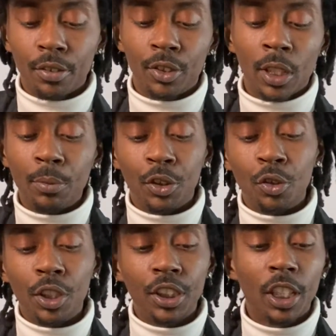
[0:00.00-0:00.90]
So I'm just doing
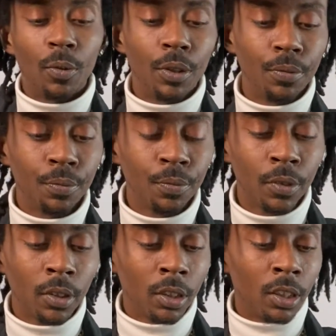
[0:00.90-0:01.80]
the cheddar
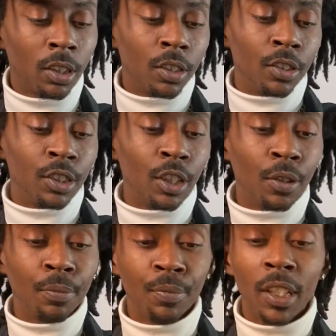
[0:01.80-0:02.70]
one. So
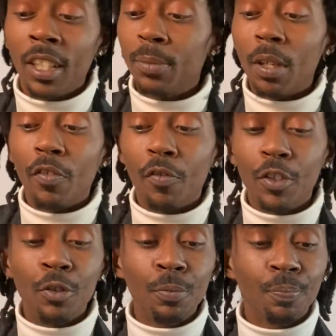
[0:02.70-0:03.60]
yeah, that's my
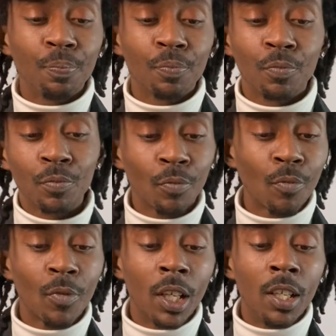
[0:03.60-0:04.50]
review.
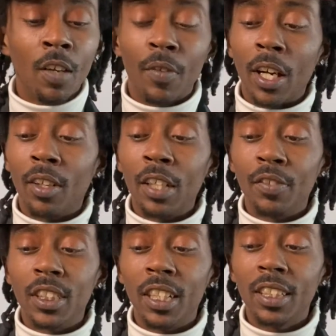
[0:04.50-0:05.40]
Violife for
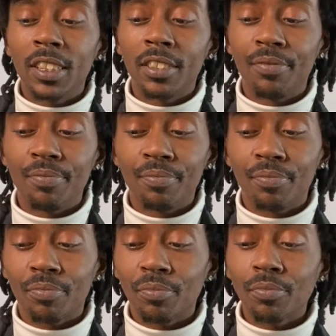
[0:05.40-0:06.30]
taste,
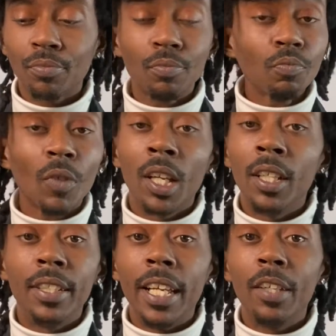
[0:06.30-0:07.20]

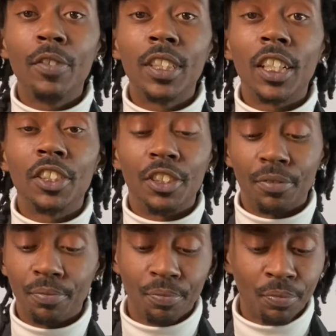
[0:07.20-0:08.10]
Daiya for texture.
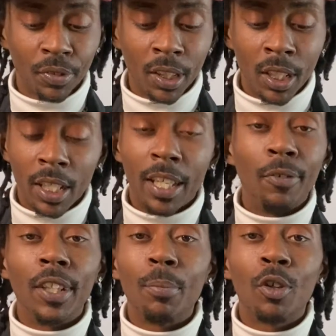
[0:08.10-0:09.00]
It don't
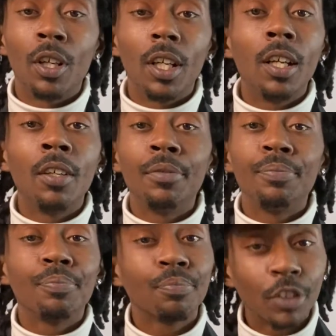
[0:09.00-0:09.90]
get more
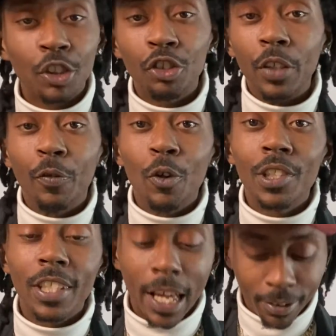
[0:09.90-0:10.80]
straightforward
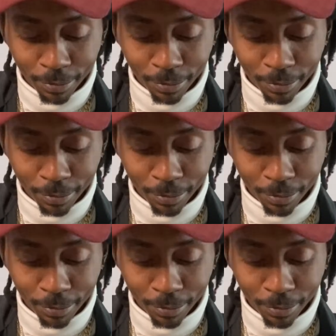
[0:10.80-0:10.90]
than that.